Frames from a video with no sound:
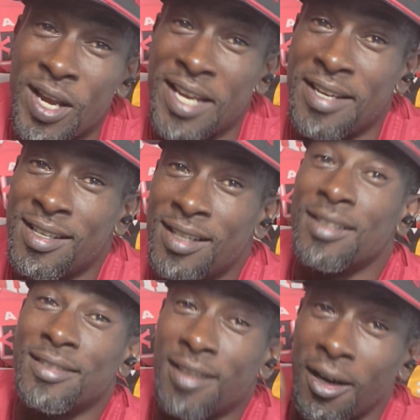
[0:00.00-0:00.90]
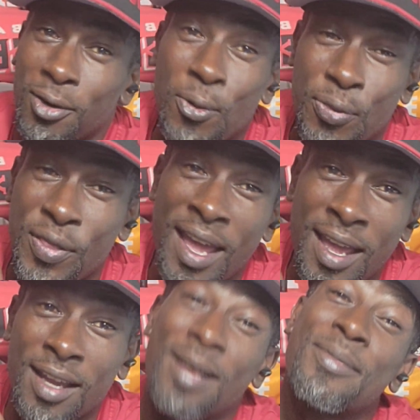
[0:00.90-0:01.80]
win the whole
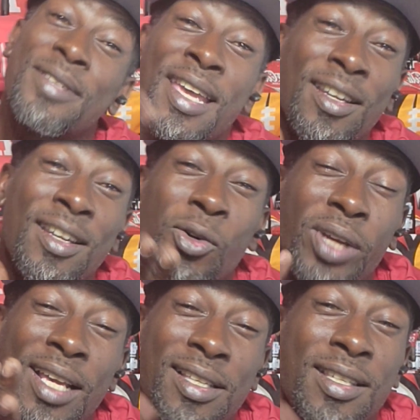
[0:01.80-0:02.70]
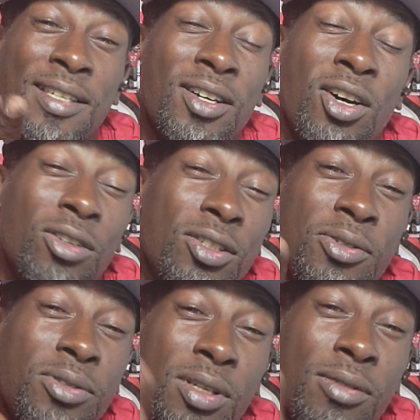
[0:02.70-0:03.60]
thing. I'm saying OKC
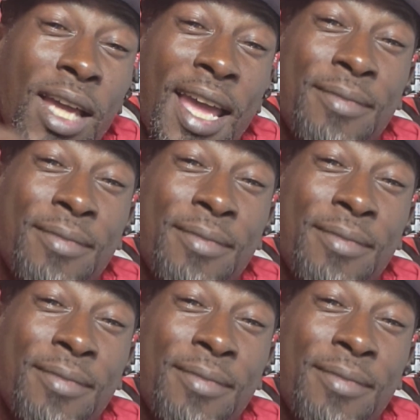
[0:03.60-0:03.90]
gonna lose 2 games